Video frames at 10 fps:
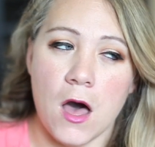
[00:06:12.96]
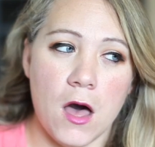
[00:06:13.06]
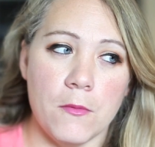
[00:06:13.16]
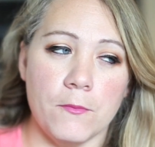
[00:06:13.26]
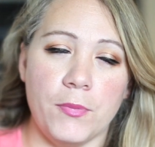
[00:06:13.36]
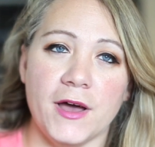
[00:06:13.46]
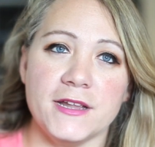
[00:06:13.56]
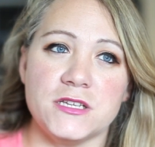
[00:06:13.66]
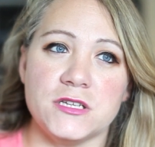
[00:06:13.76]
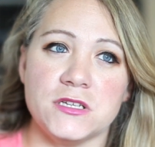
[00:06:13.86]
Um,
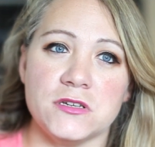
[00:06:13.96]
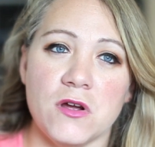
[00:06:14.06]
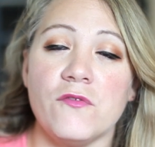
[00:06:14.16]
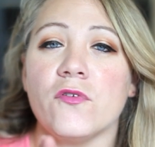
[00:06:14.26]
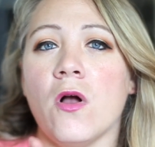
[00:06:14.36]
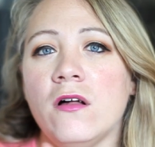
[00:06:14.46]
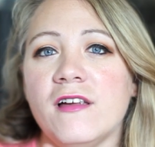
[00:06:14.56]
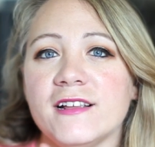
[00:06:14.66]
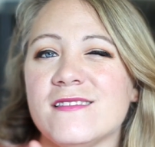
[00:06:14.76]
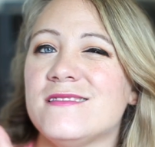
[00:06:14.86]
but overall,
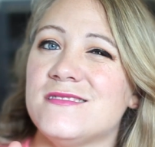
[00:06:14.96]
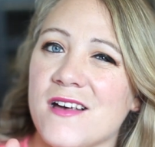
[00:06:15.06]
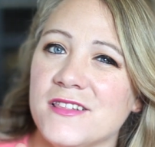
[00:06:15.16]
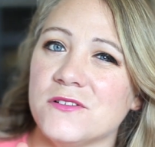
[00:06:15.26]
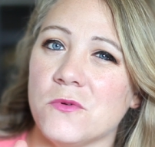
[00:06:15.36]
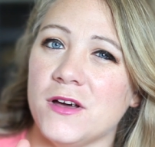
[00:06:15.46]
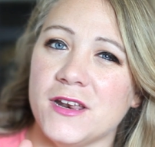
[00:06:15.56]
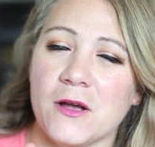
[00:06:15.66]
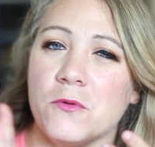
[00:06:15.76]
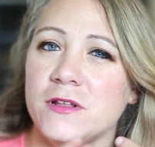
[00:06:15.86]
like, it's a solid one.
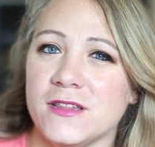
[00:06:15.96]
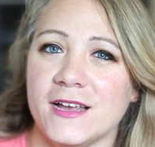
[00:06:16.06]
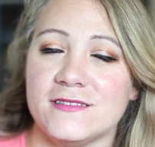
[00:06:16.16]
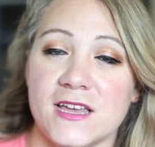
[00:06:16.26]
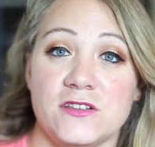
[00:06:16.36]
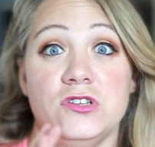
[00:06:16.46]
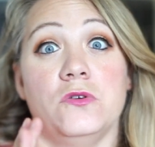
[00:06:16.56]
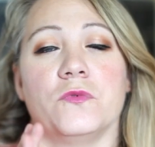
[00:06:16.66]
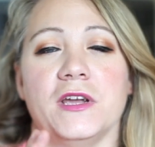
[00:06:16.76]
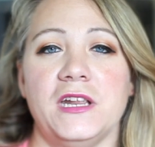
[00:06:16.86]
I wouldn't like say
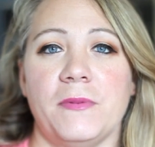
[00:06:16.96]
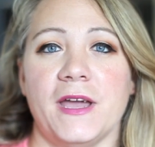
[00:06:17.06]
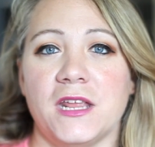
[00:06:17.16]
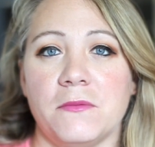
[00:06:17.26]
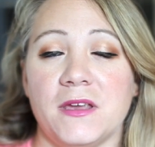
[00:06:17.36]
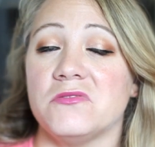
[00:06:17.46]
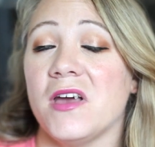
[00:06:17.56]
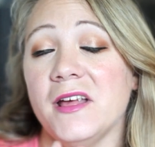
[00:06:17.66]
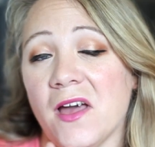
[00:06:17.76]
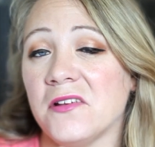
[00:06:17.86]
don't read it by any means.
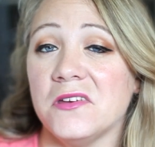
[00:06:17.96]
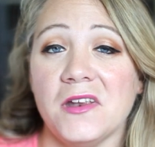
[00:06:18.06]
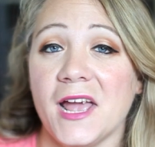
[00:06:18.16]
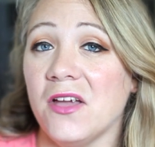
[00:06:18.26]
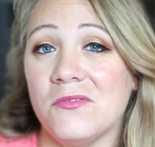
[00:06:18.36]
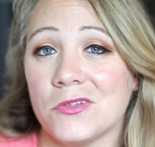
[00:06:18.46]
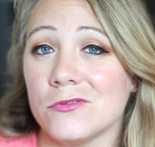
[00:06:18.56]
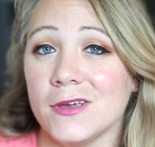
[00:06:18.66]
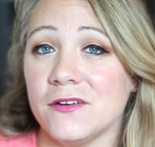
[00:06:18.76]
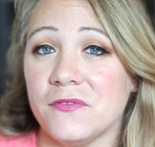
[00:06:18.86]
I liked it. I give it a
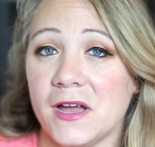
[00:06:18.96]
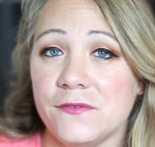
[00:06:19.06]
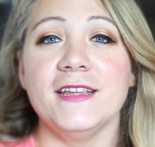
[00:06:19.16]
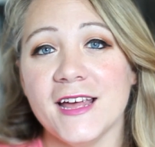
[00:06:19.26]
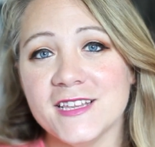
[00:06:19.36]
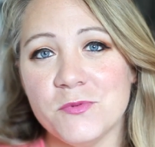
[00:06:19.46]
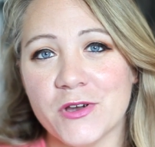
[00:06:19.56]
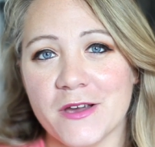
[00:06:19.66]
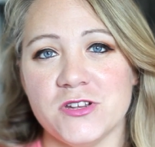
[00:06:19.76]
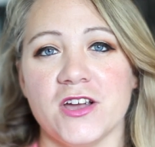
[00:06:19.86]
three out of five. The last book
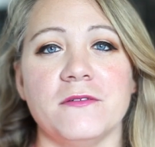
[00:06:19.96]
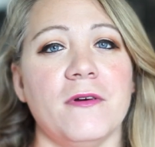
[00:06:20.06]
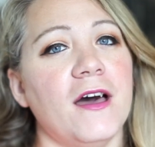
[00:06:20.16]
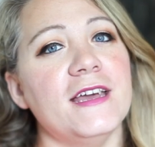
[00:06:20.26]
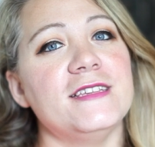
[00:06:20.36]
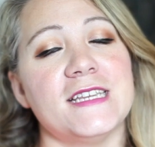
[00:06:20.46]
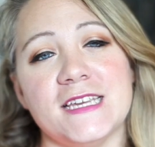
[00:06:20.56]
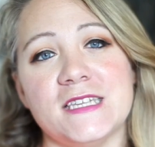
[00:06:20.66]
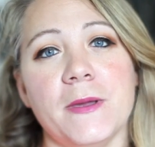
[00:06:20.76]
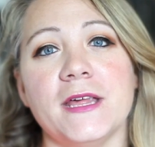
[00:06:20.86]
I'm talking about is
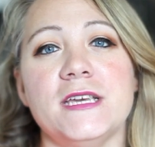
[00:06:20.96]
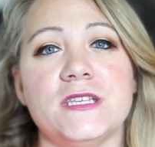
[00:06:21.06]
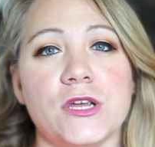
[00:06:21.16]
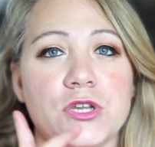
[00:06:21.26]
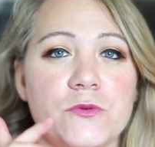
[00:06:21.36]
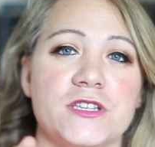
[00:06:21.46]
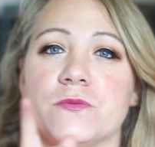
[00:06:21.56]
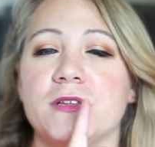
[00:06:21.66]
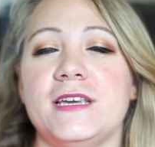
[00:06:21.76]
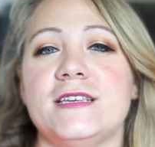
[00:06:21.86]
Tessa Bailey's newest
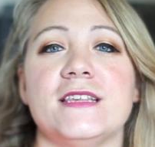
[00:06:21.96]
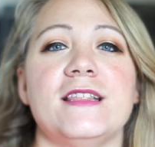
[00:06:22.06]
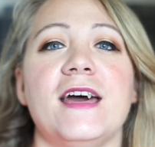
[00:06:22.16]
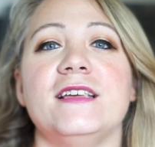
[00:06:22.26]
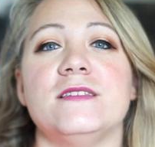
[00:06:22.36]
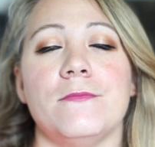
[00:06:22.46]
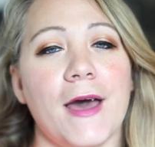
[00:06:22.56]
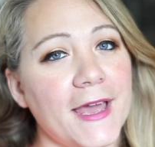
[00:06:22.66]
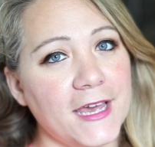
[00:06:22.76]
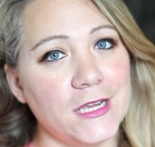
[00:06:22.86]
release, and that is
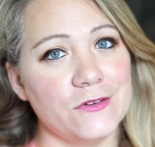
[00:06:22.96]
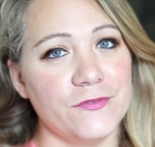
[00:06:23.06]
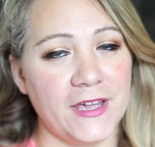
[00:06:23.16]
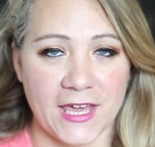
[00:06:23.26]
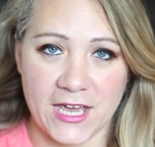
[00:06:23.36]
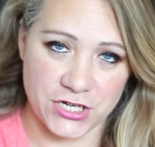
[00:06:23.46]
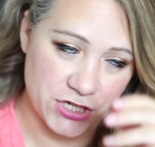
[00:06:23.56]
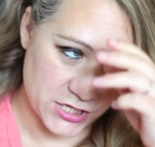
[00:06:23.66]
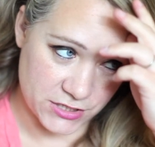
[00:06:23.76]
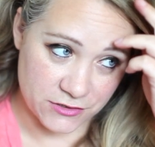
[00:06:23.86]
My Killer
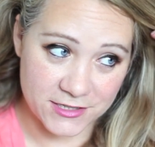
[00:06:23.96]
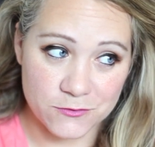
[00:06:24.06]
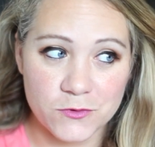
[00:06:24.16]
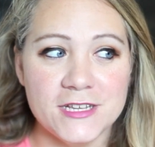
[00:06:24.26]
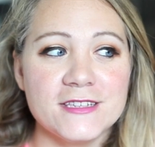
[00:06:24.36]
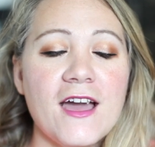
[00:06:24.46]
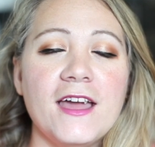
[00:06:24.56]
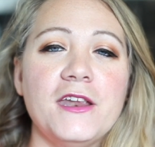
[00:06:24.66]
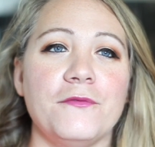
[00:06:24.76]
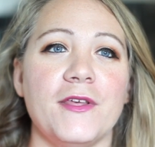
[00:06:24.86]
Vacation. So this one is
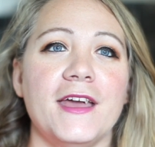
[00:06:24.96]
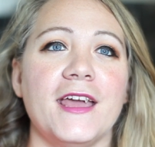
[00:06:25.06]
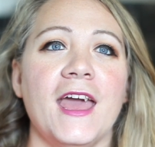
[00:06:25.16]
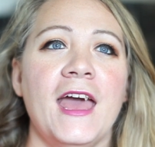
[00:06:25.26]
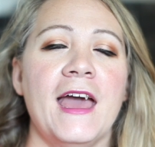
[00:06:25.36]
kind of like